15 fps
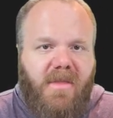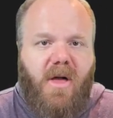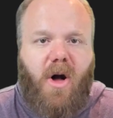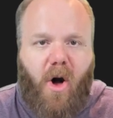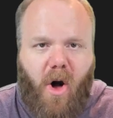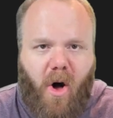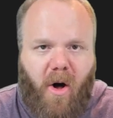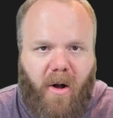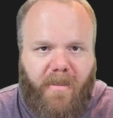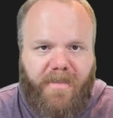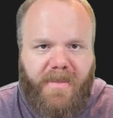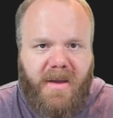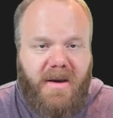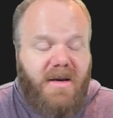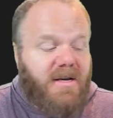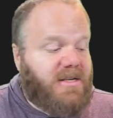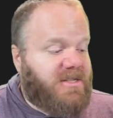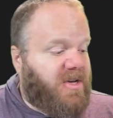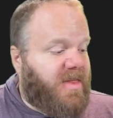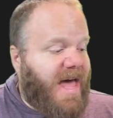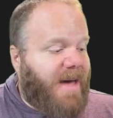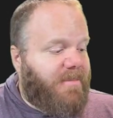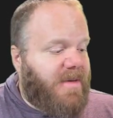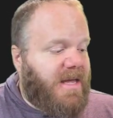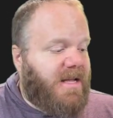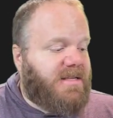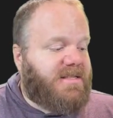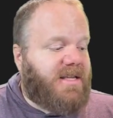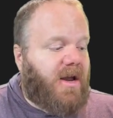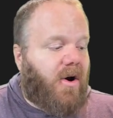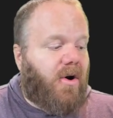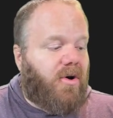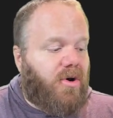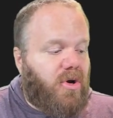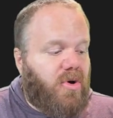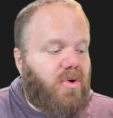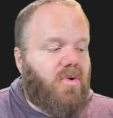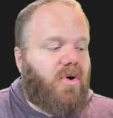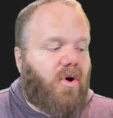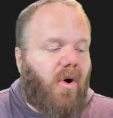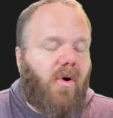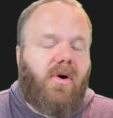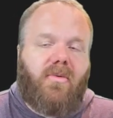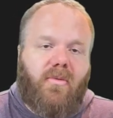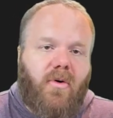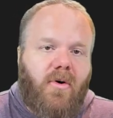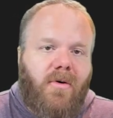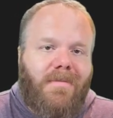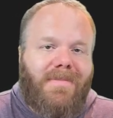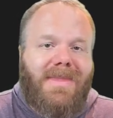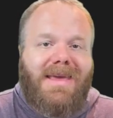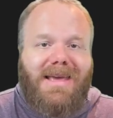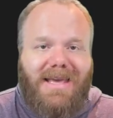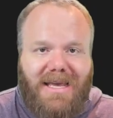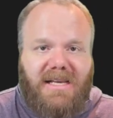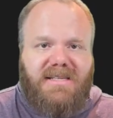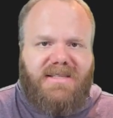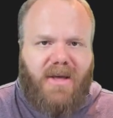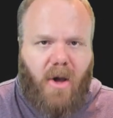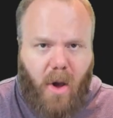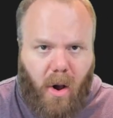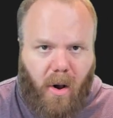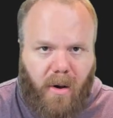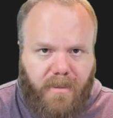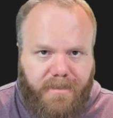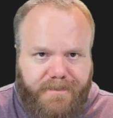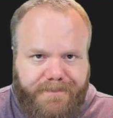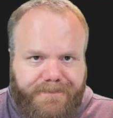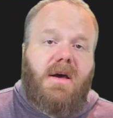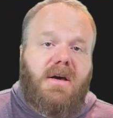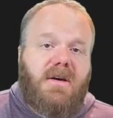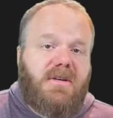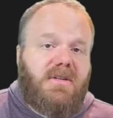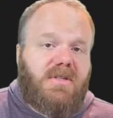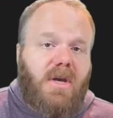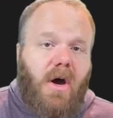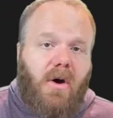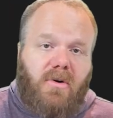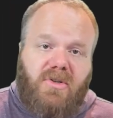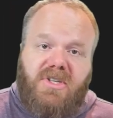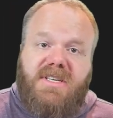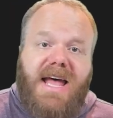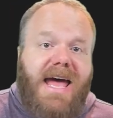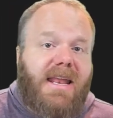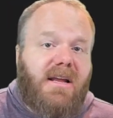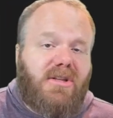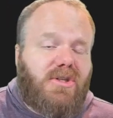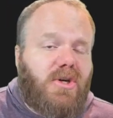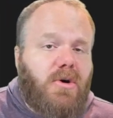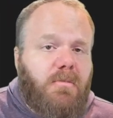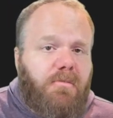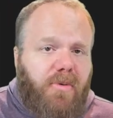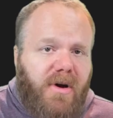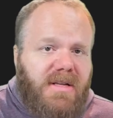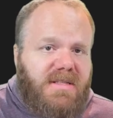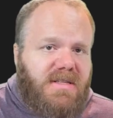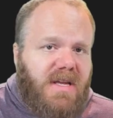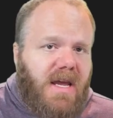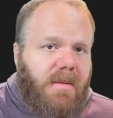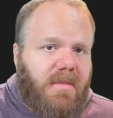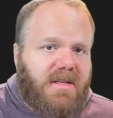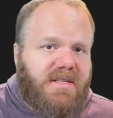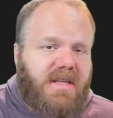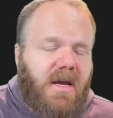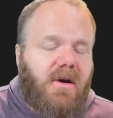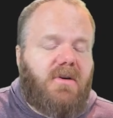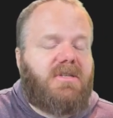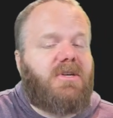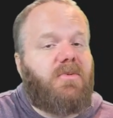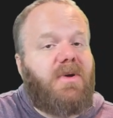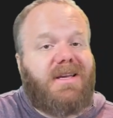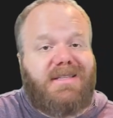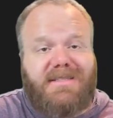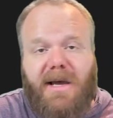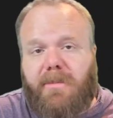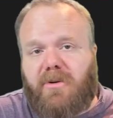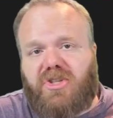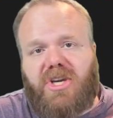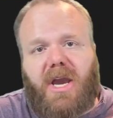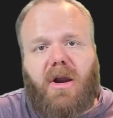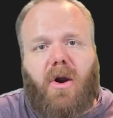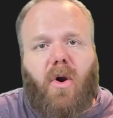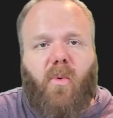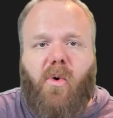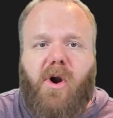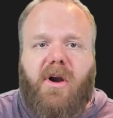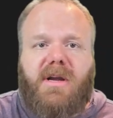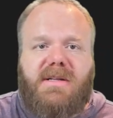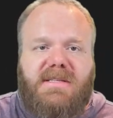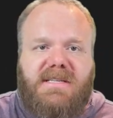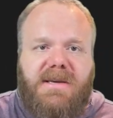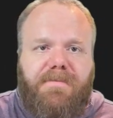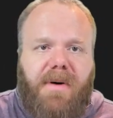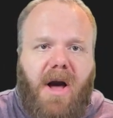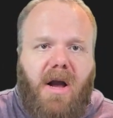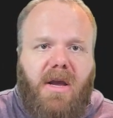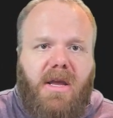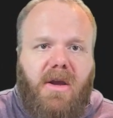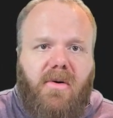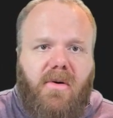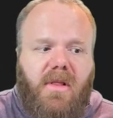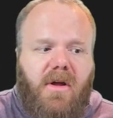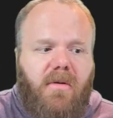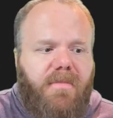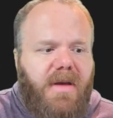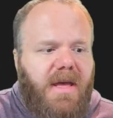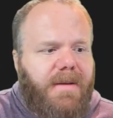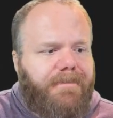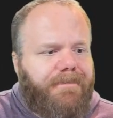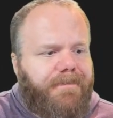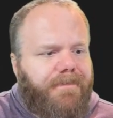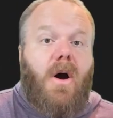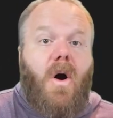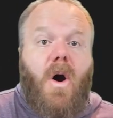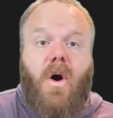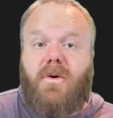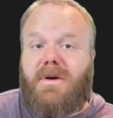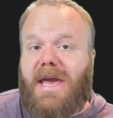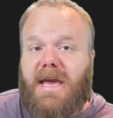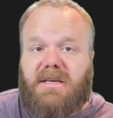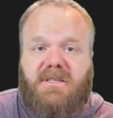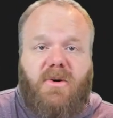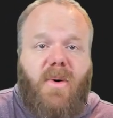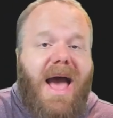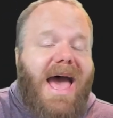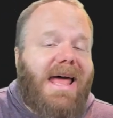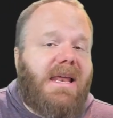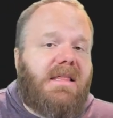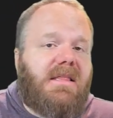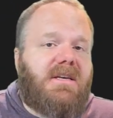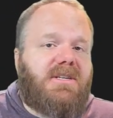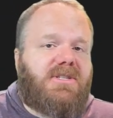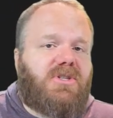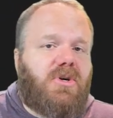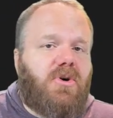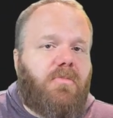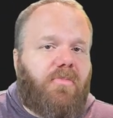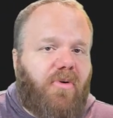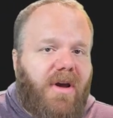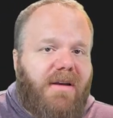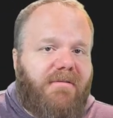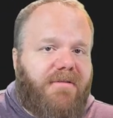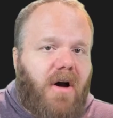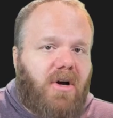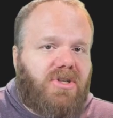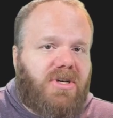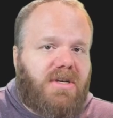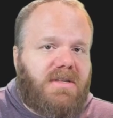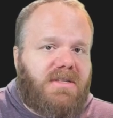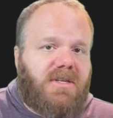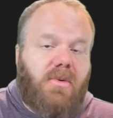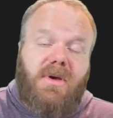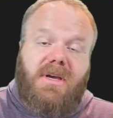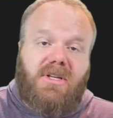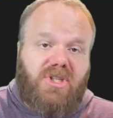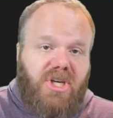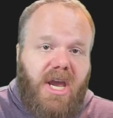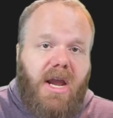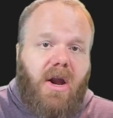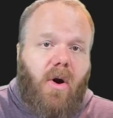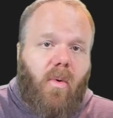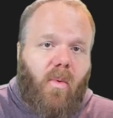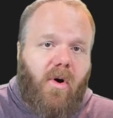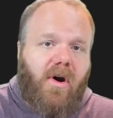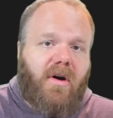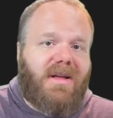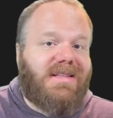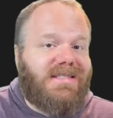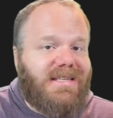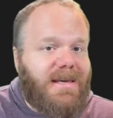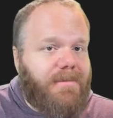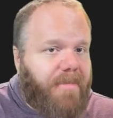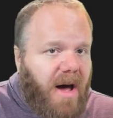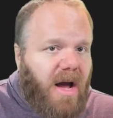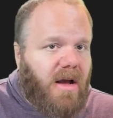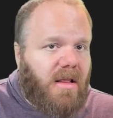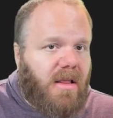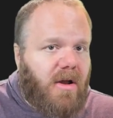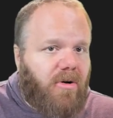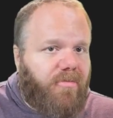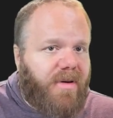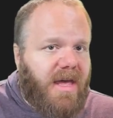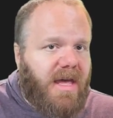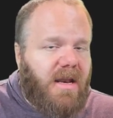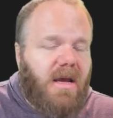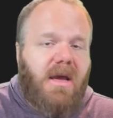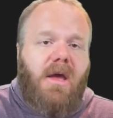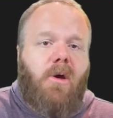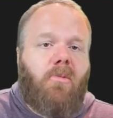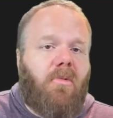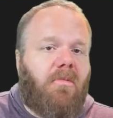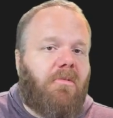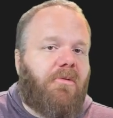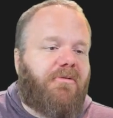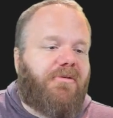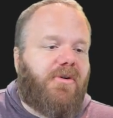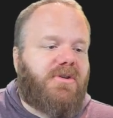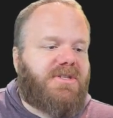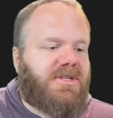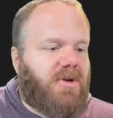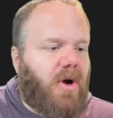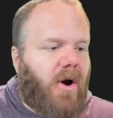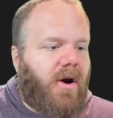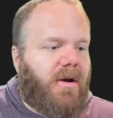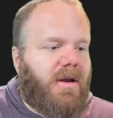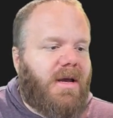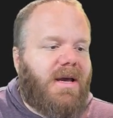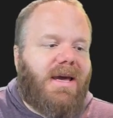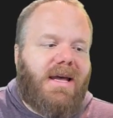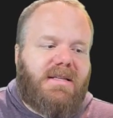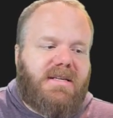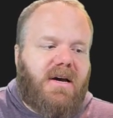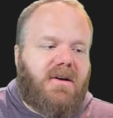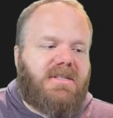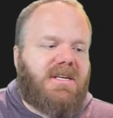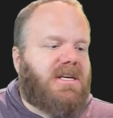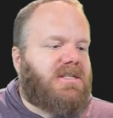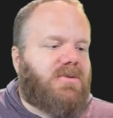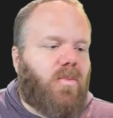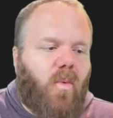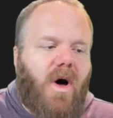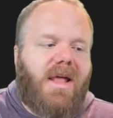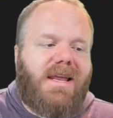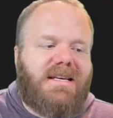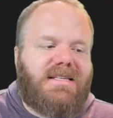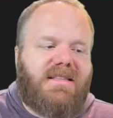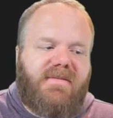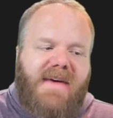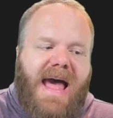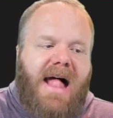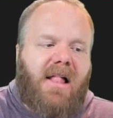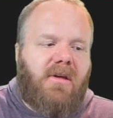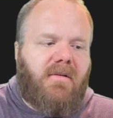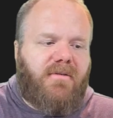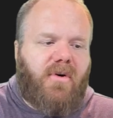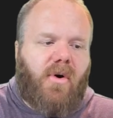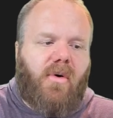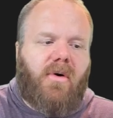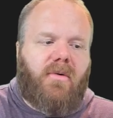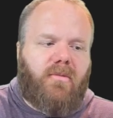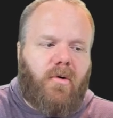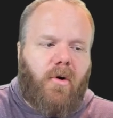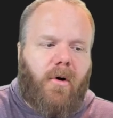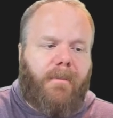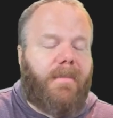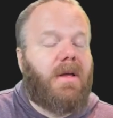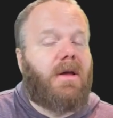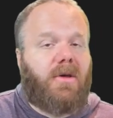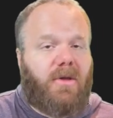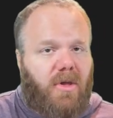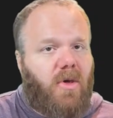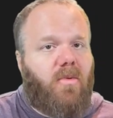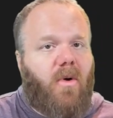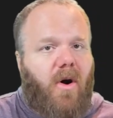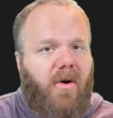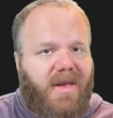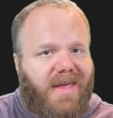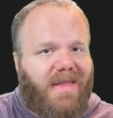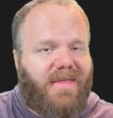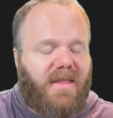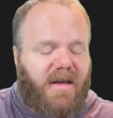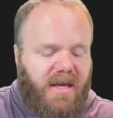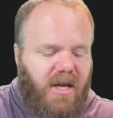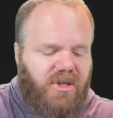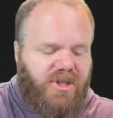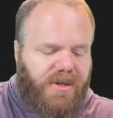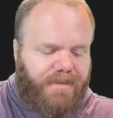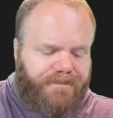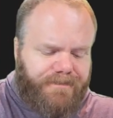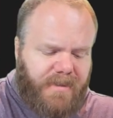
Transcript: Hall. So that means that our new current room is the hall. So just adding 2 print statements there so we can double check our work and debug here a little bit. Okay, so adding these 2 print functions so we can check our work and debug a little bit. When we first start, it tells us what is the value of current room. You are in the kitchen.